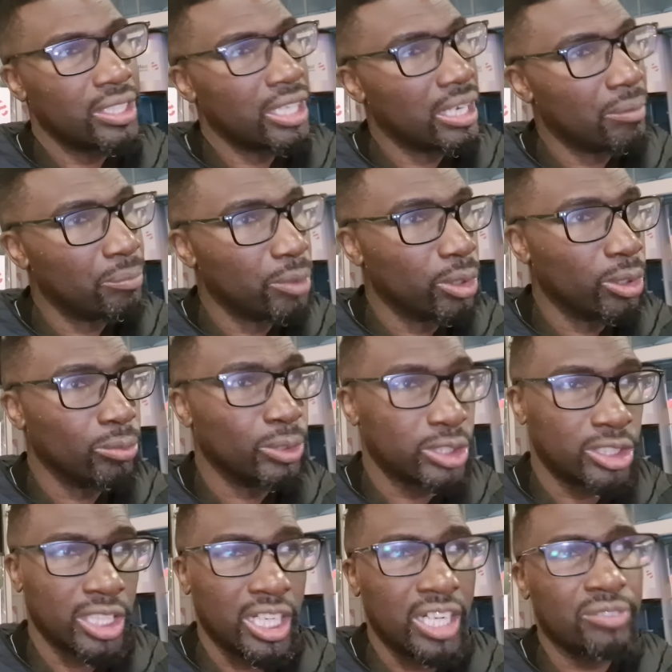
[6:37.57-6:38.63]
and more
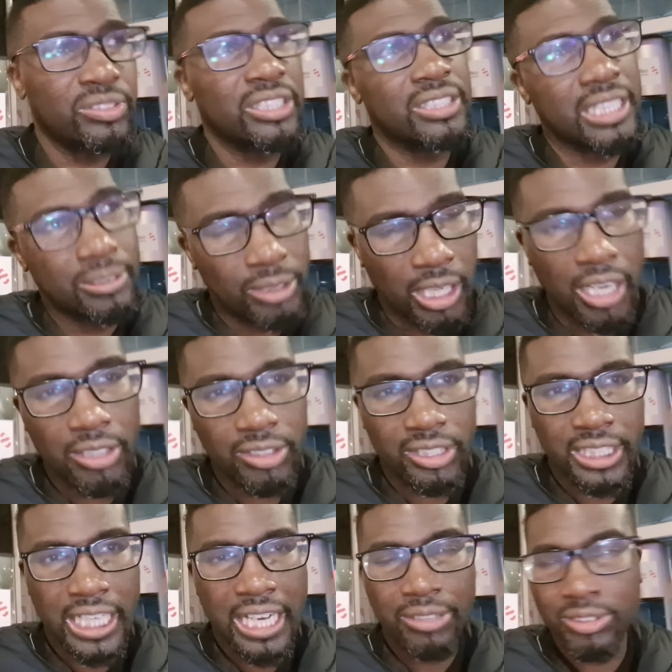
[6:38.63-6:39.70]
reserved, and then go on the
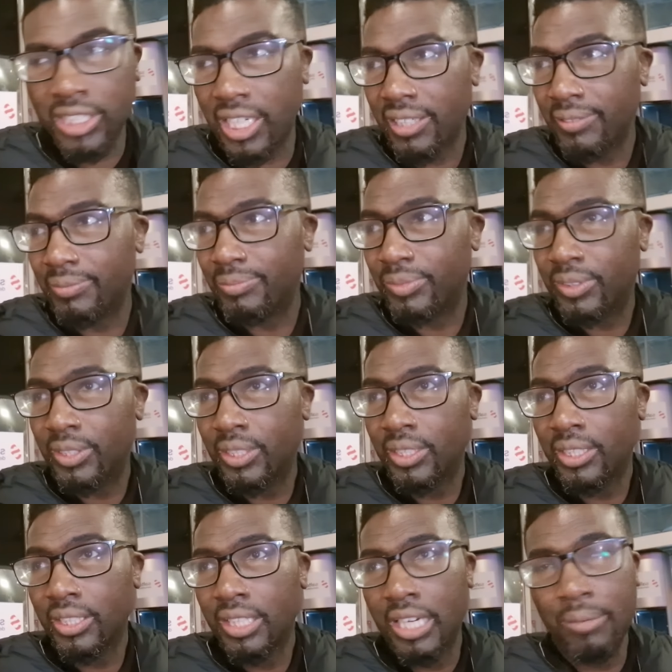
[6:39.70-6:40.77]
counter
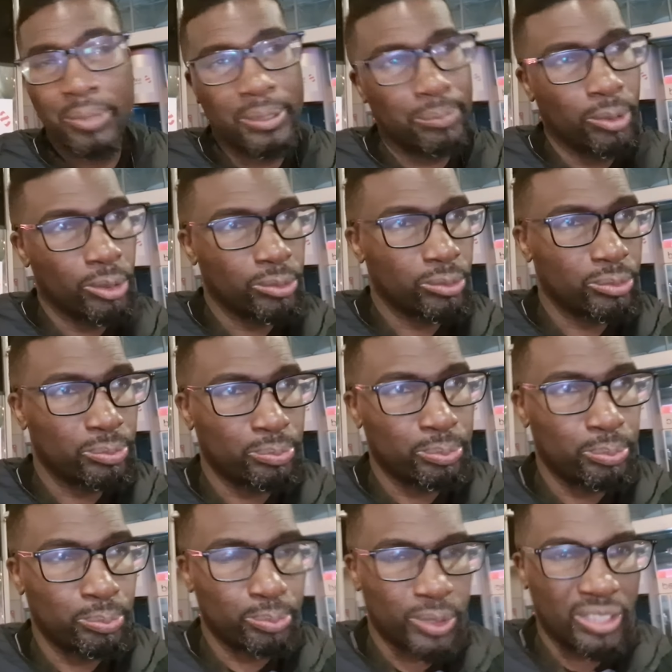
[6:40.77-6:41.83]
and be more
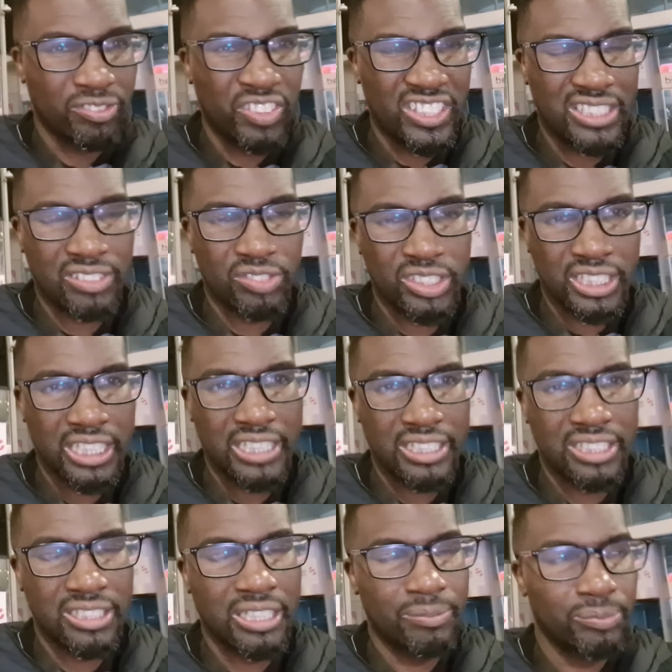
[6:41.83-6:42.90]
defensive
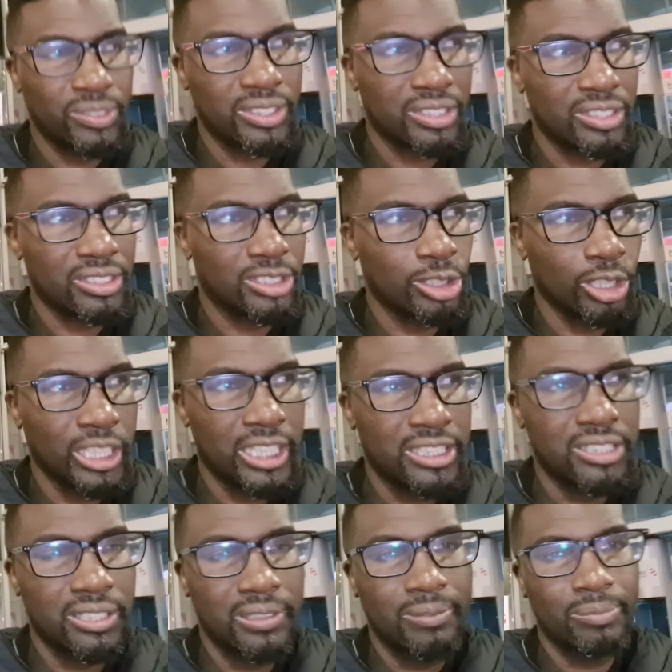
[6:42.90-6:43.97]
solid,
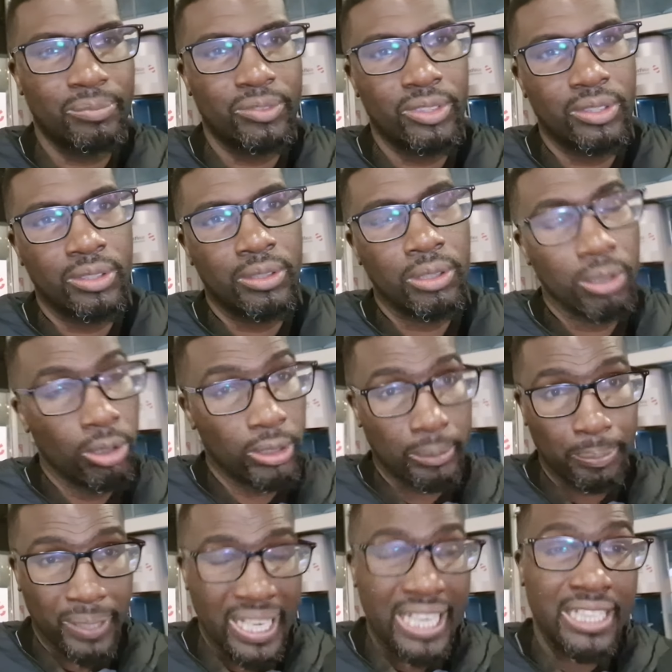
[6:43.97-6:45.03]
or the
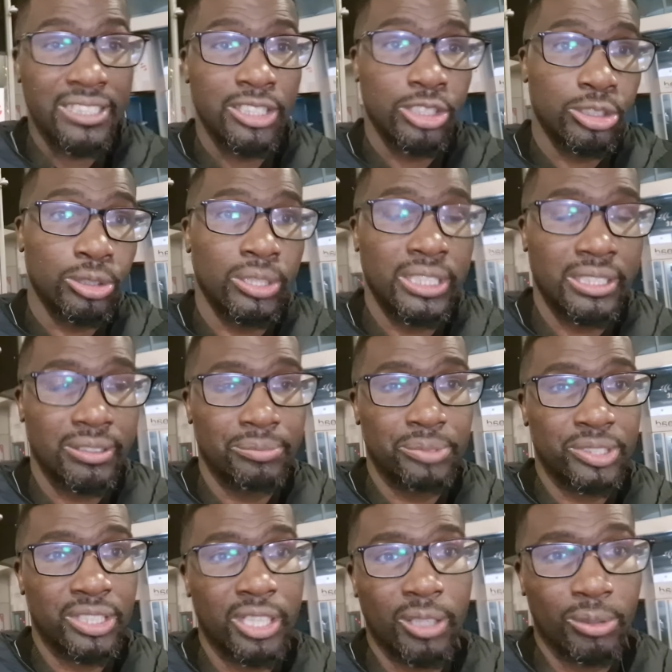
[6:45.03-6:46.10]
players are doing it
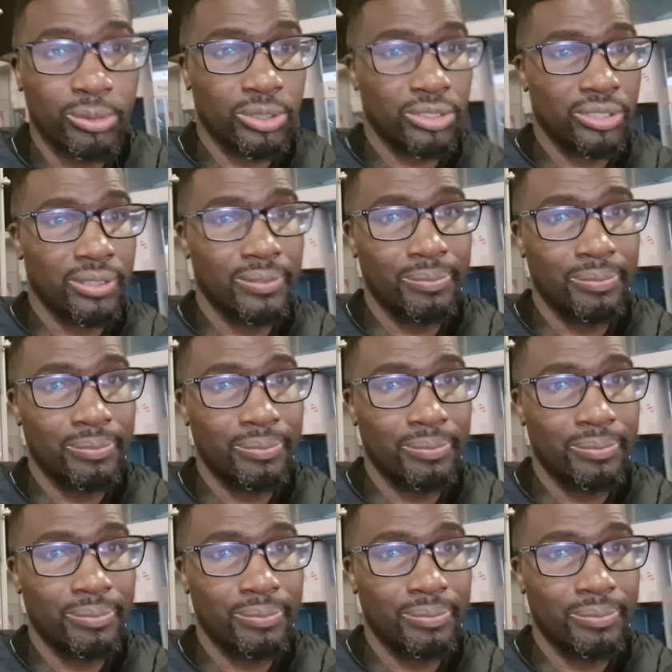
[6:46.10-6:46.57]
themselves.